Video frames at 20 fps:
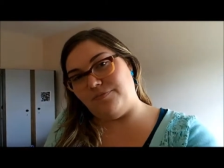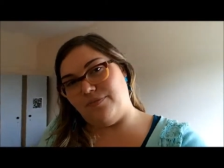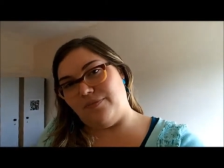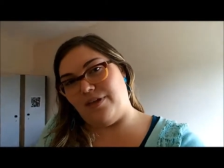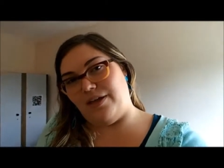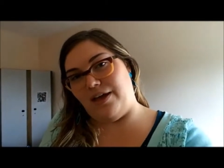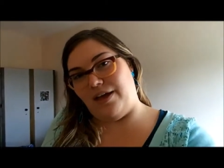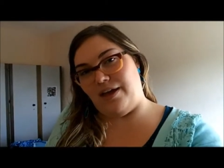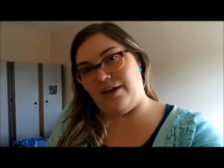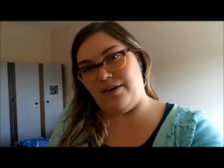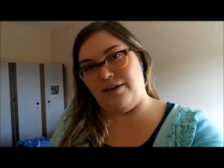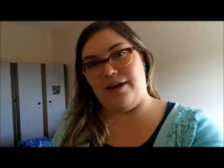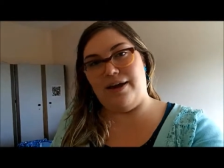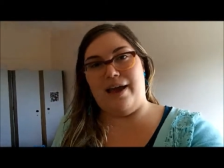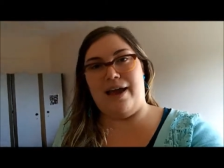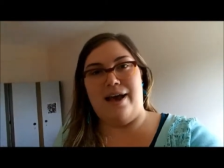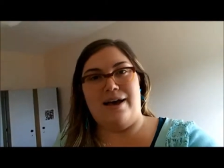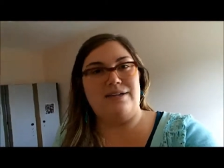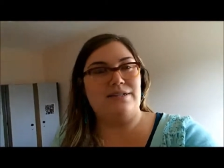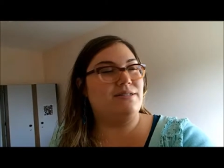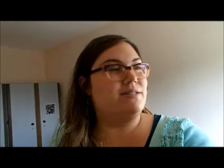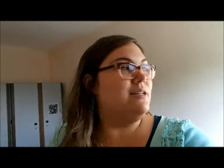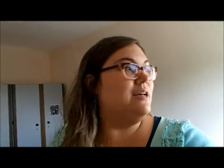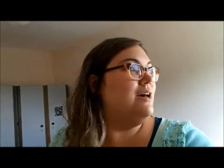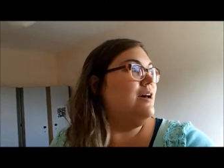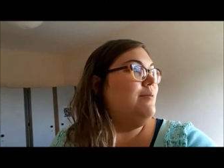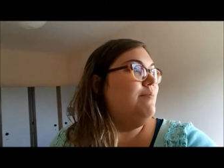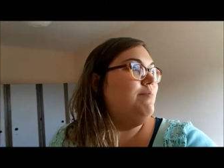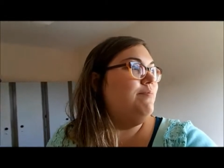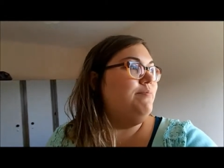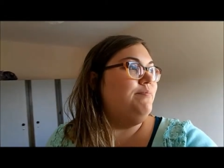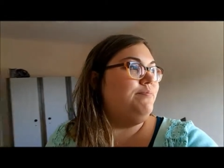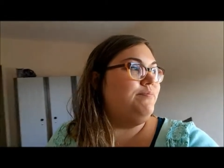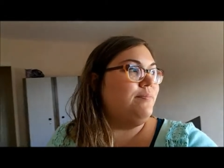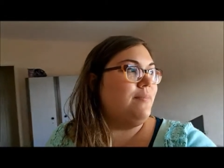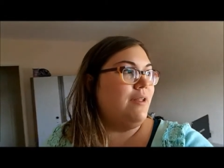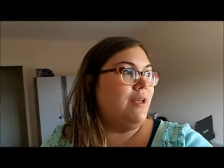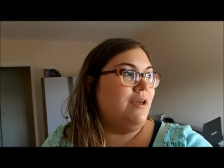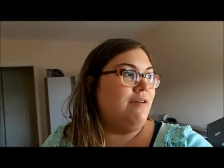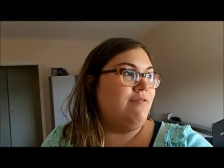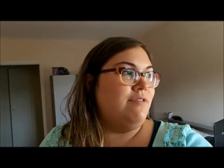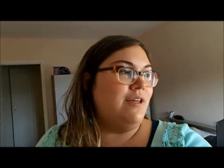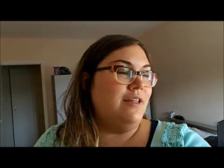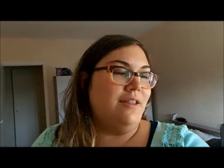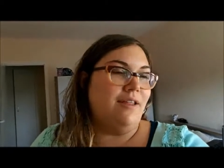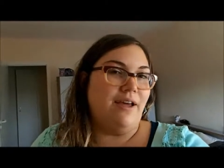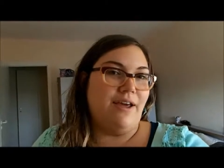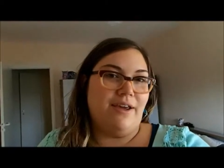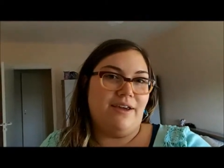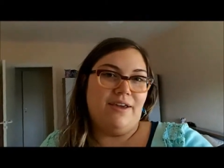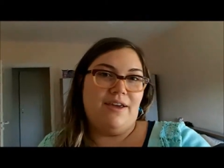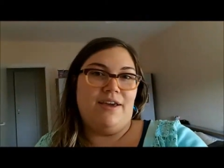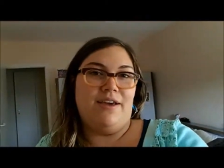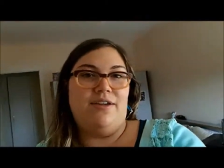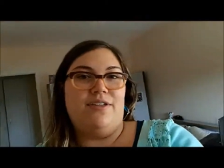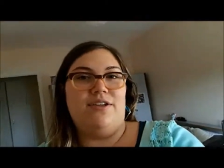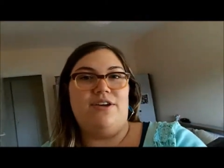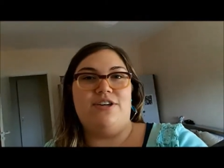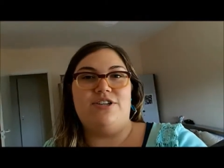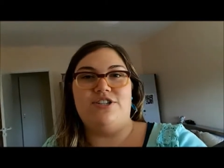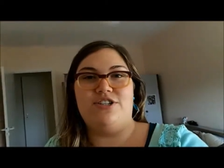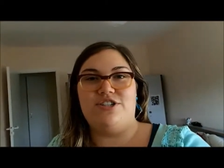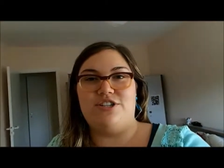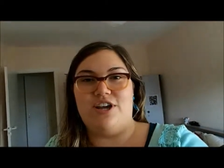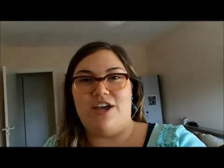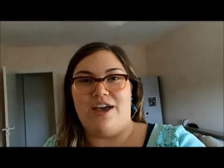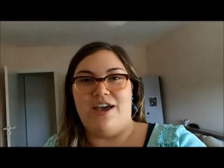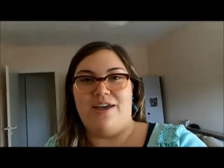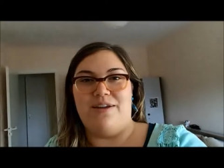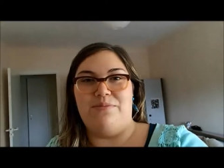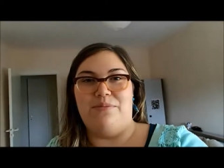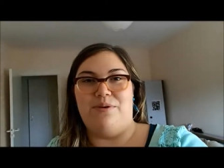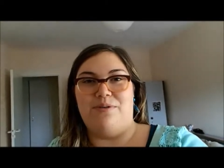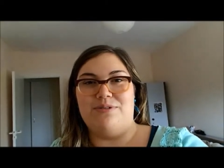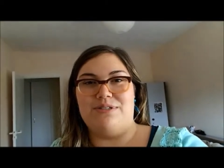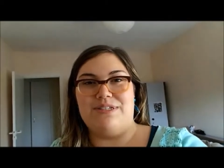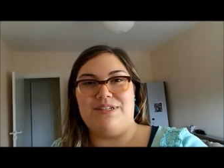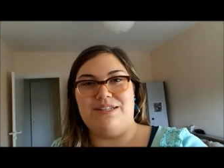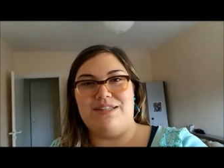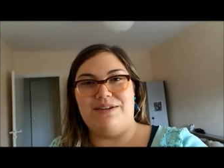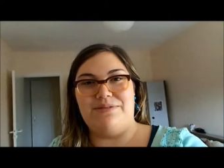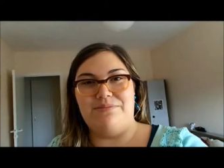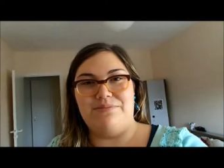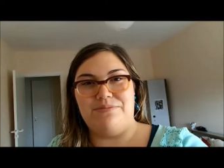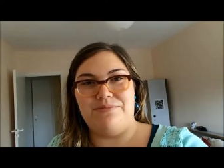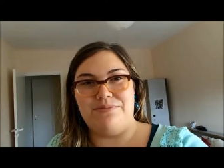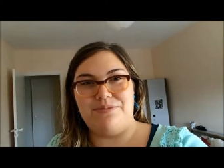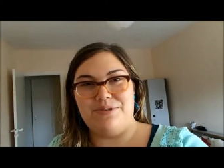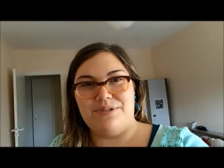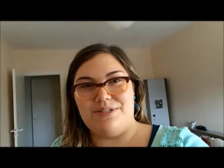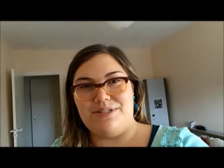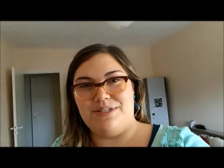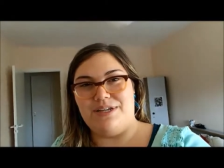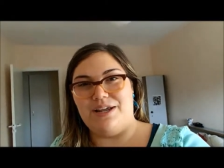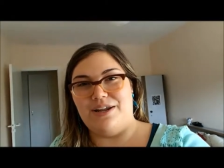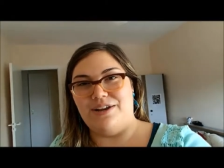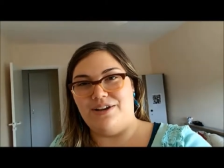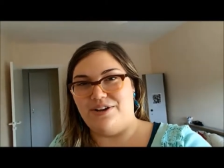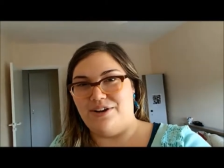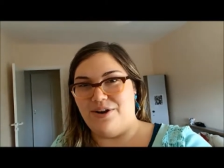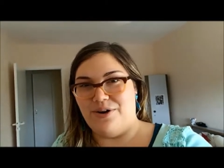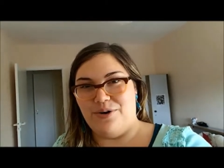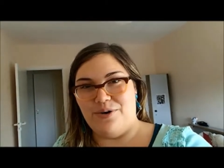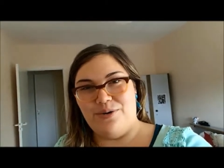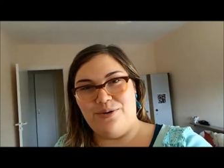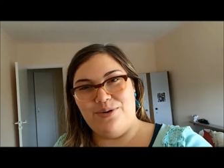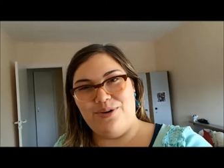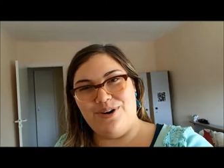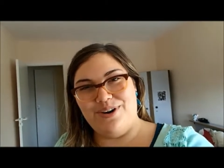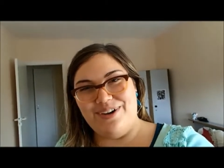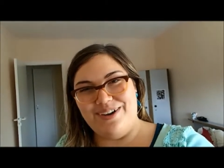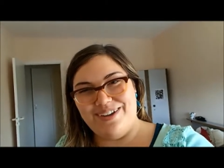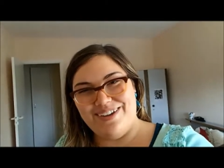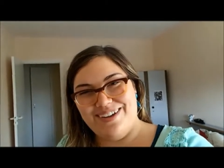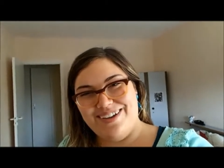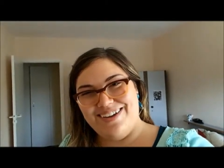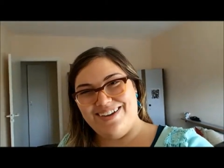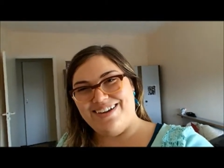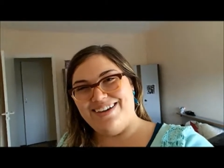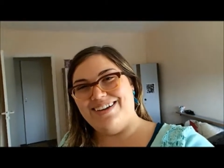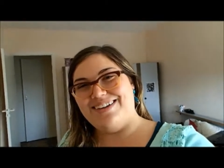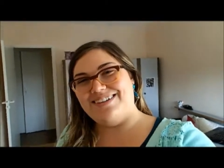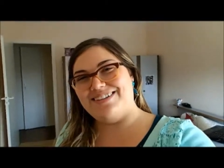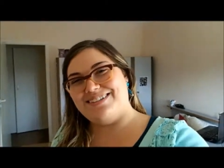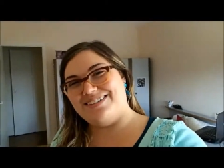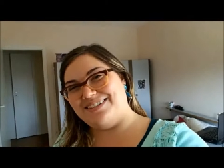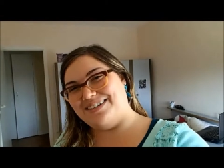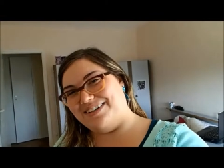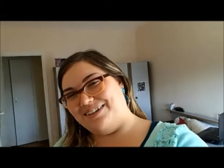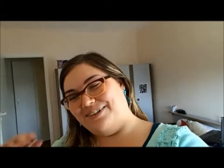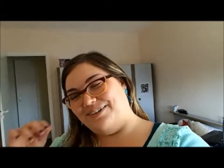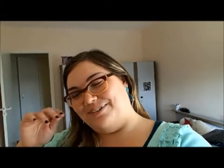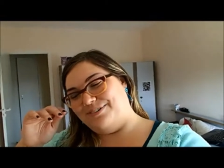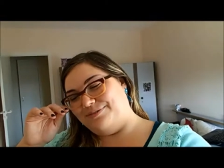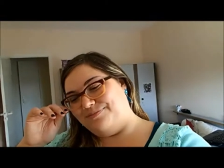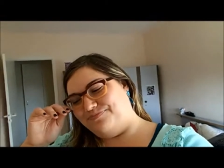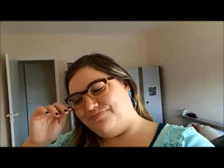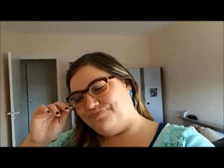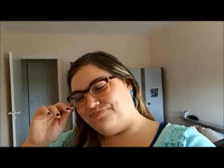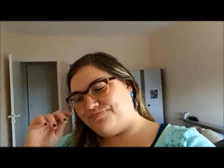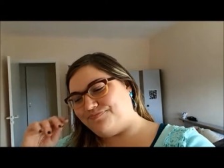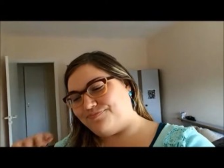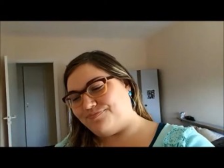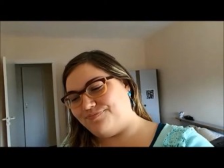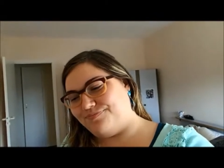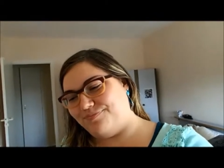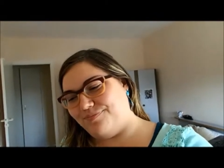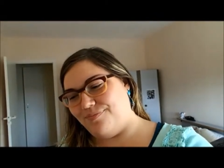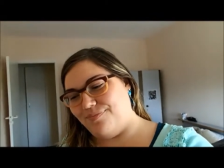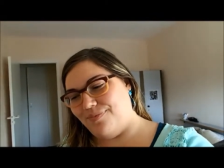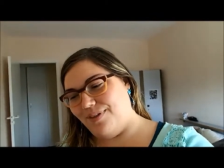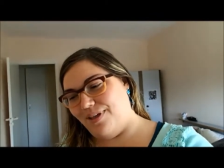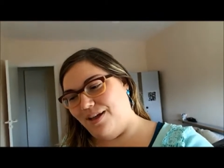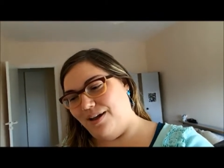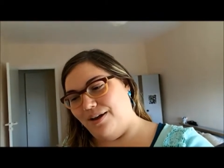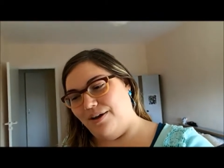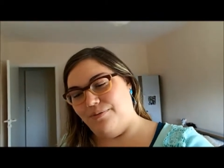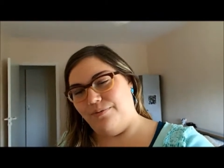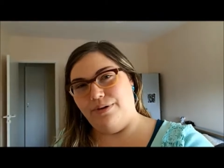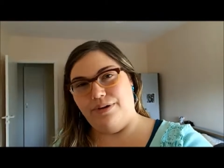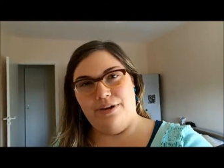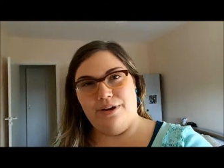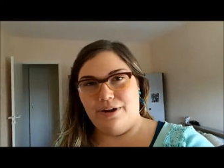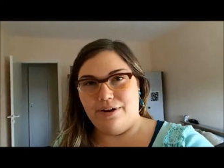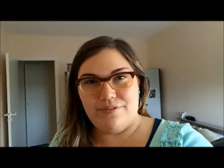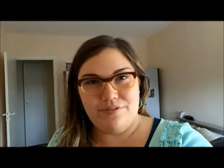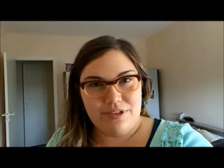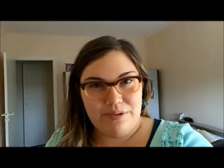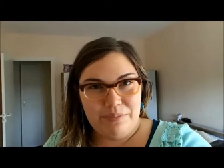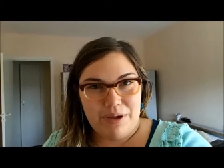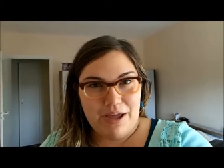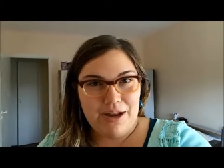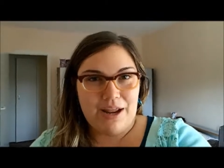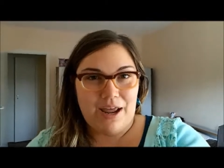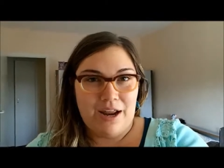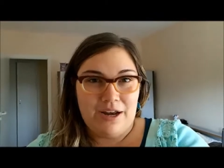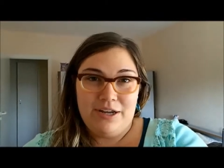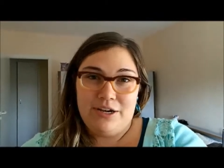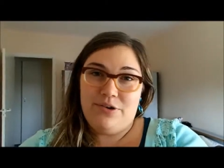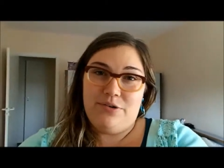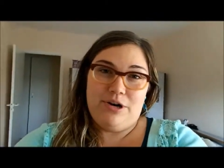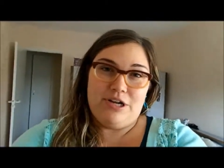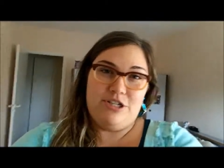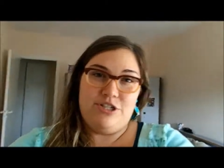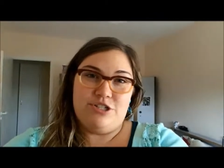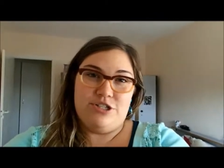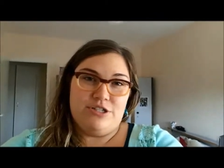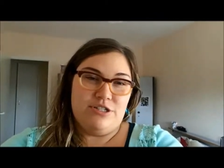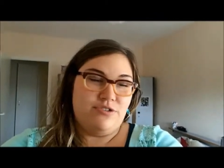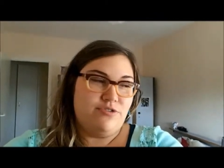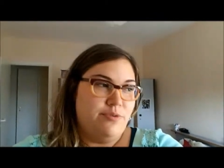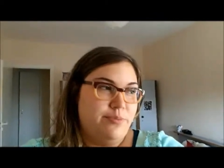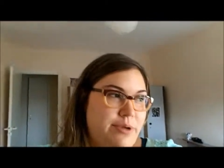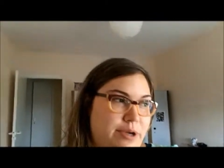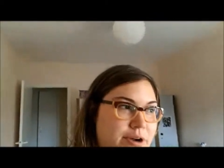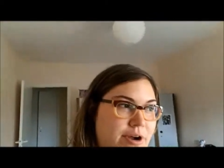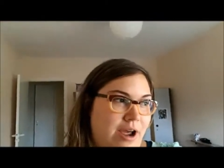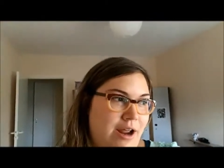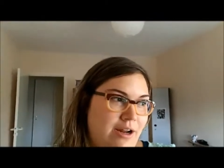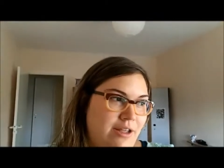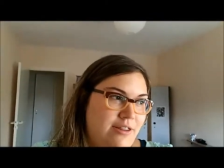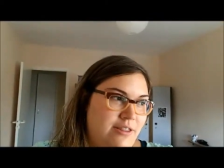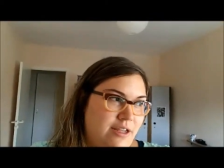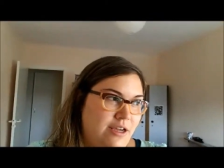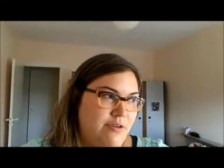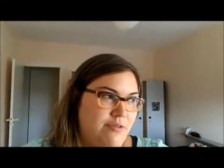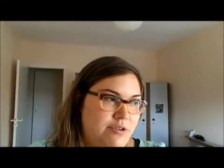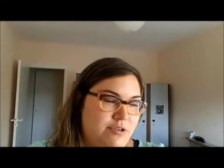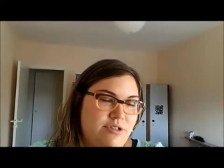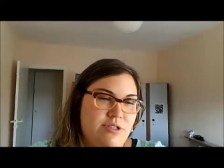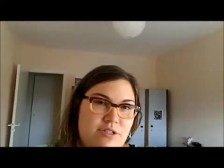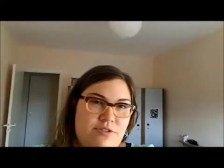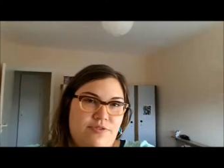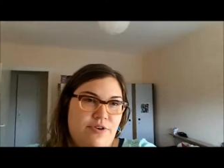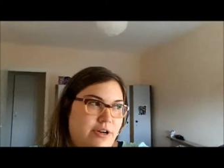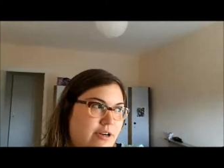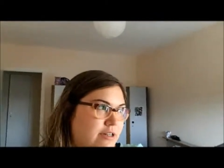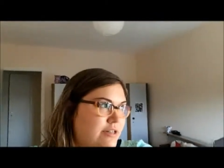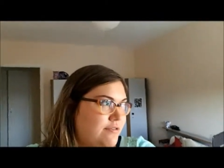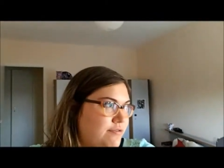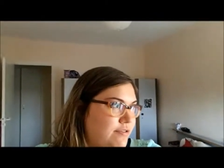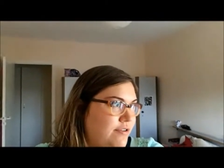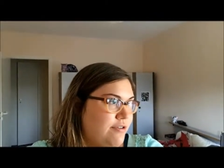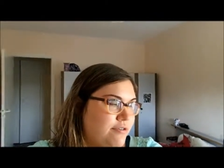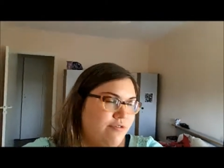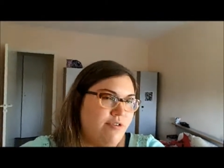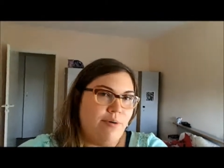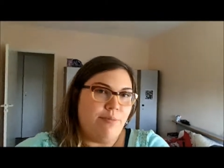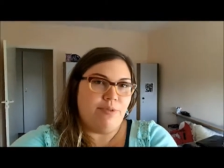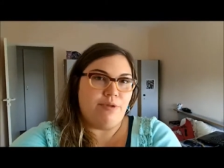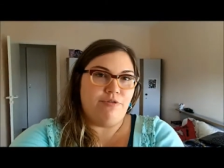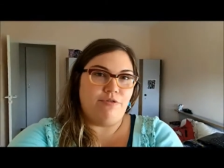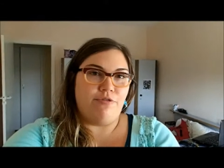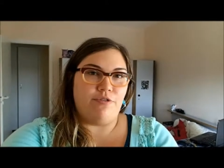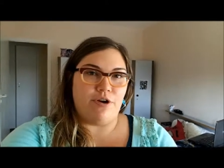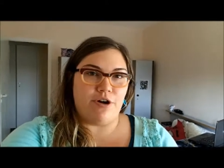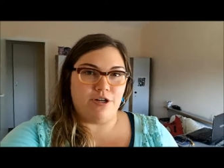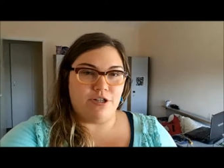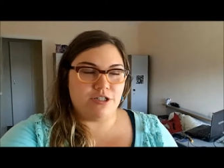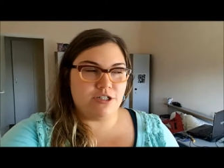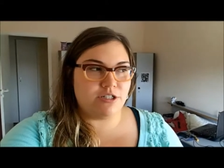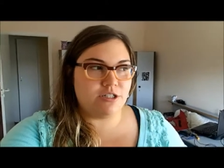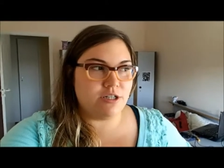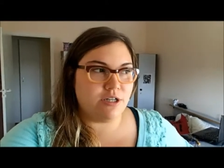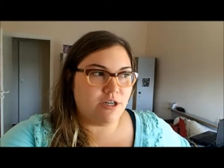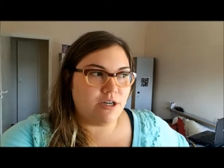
and I asked them if they like English, and most of them said no. So none of them had any questions for me or anything, which is very different from the first